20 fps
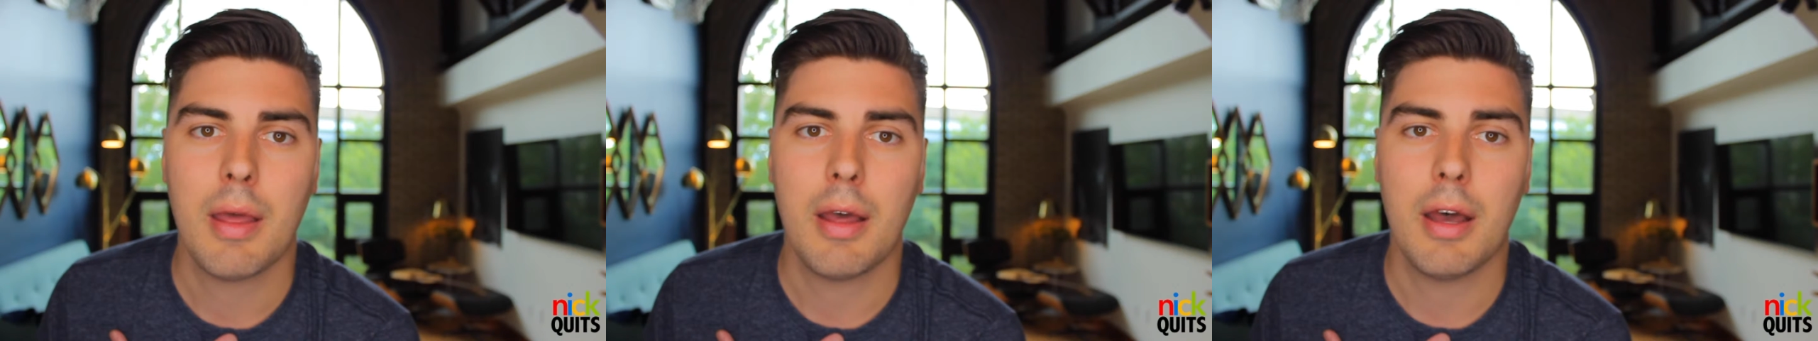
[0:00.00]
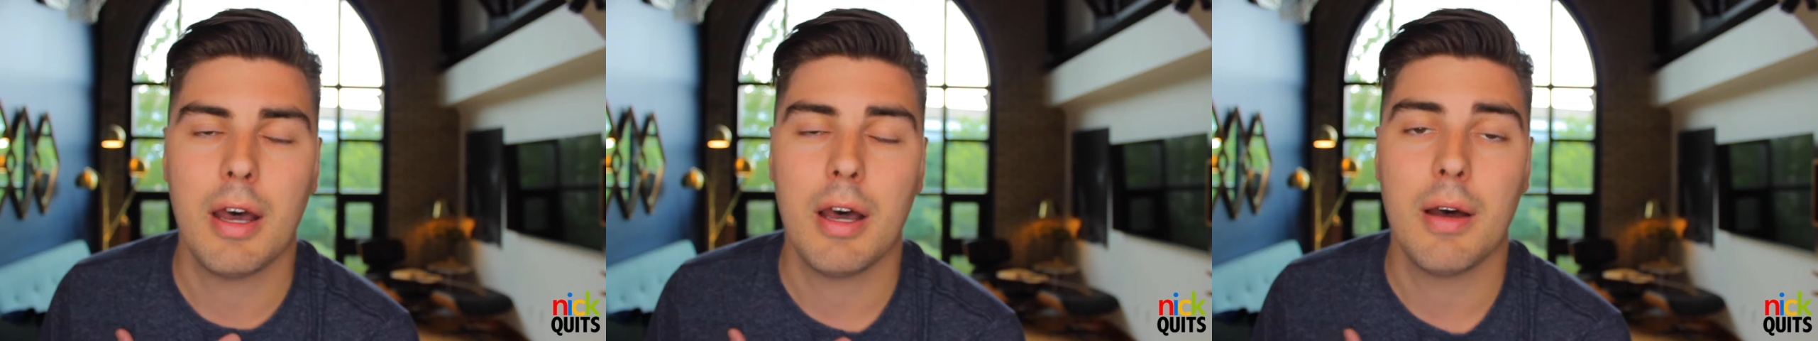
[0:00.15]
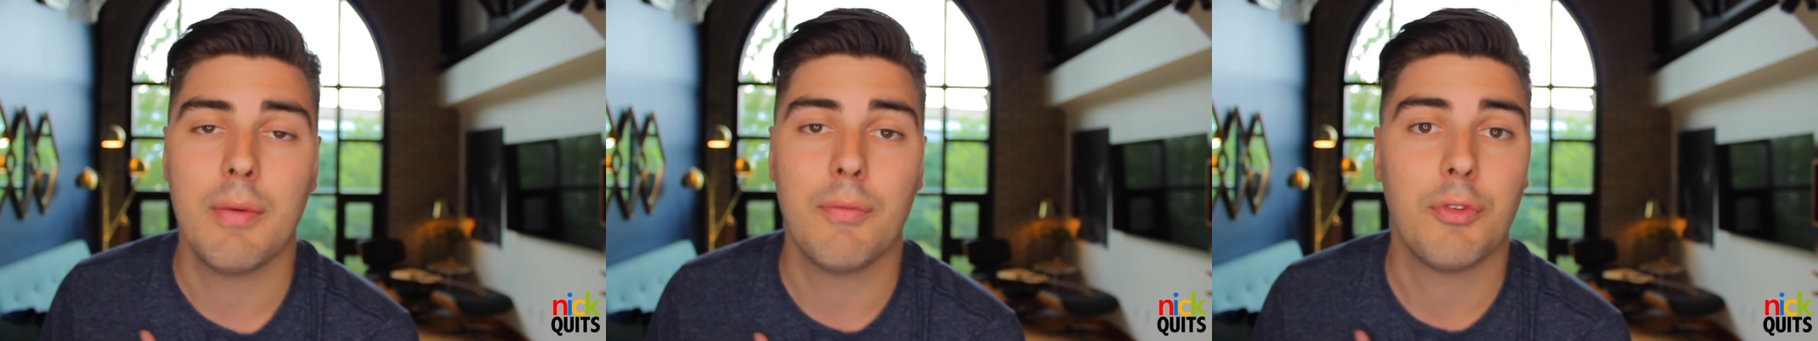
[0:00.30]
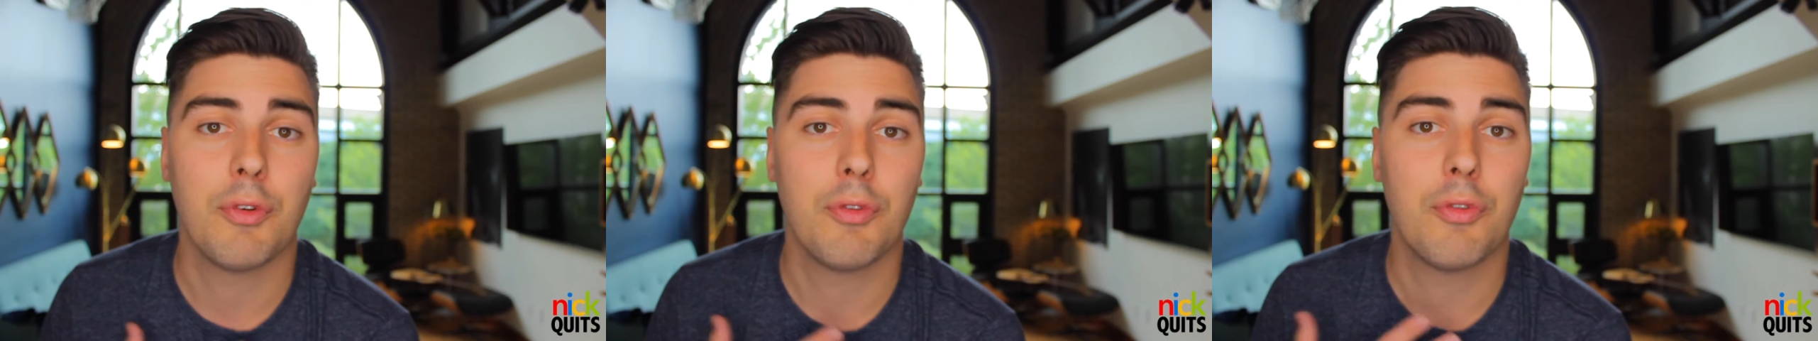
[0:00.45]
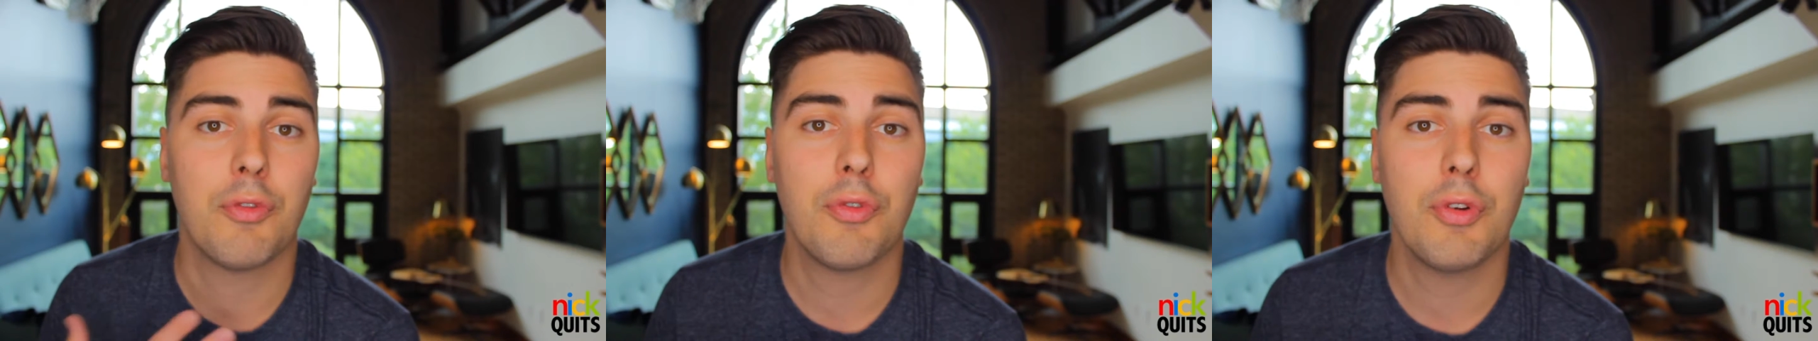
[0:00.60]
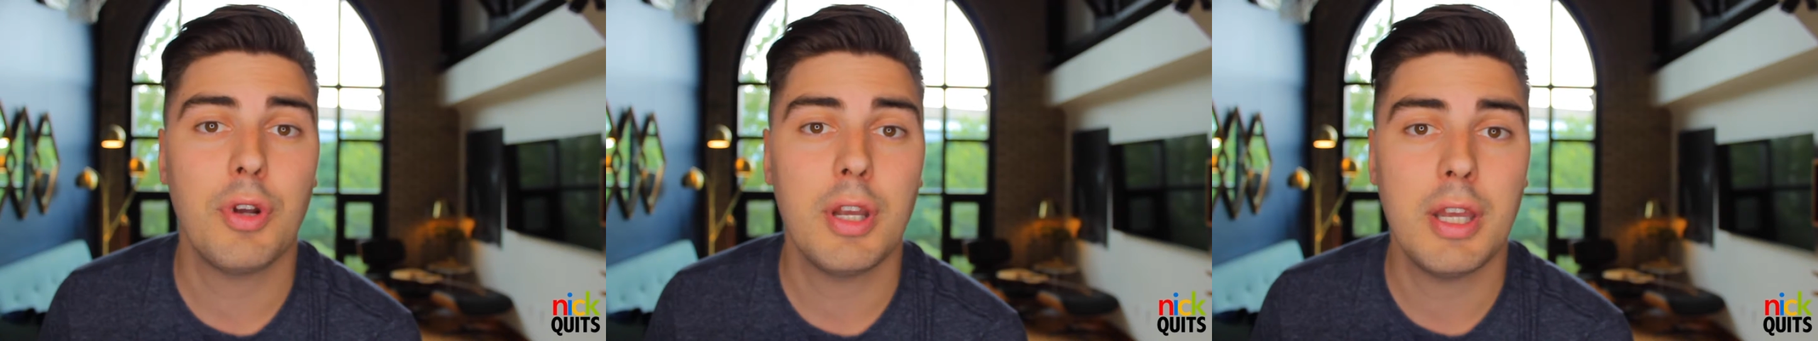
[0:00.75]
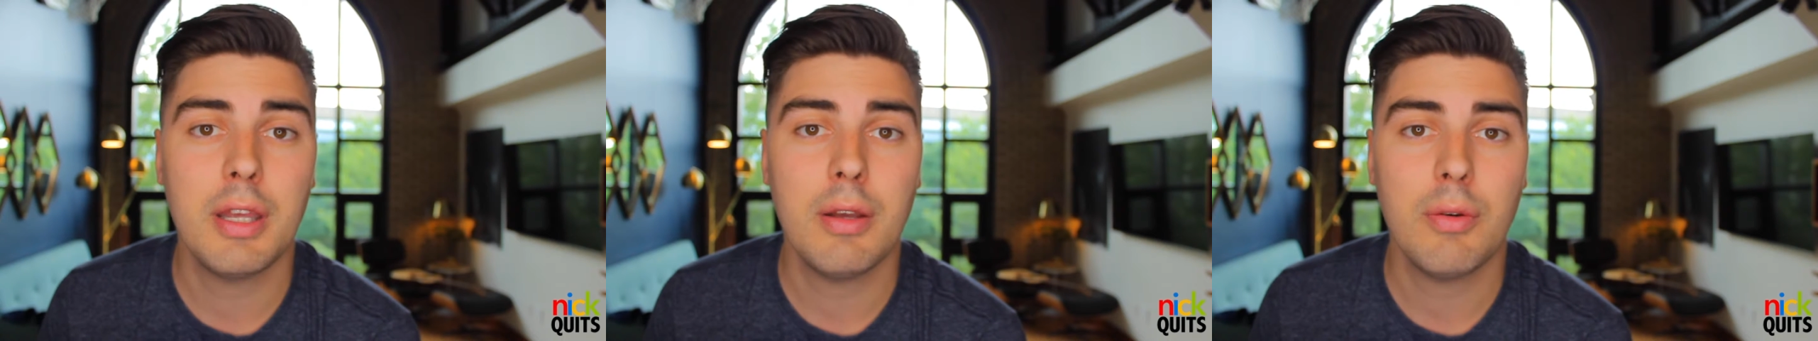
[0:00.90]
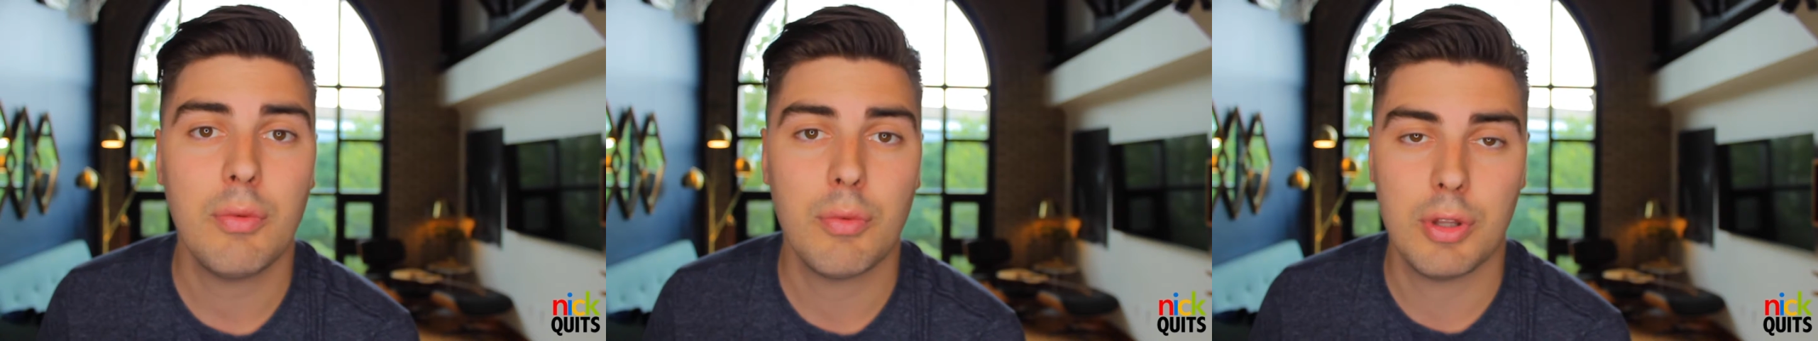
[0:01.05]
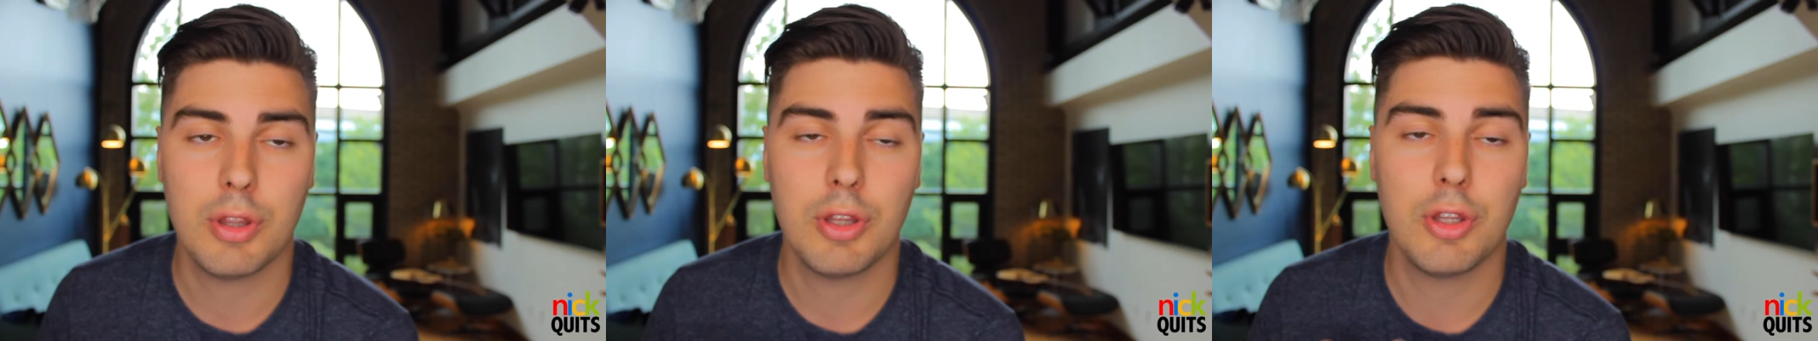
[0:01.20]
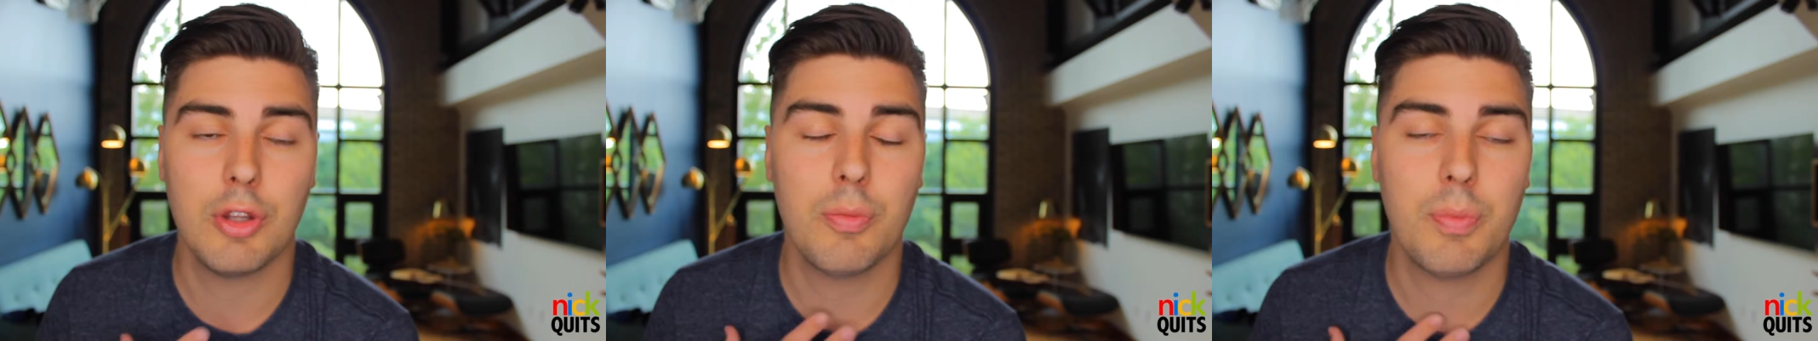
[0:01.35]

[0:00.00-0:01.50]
for free with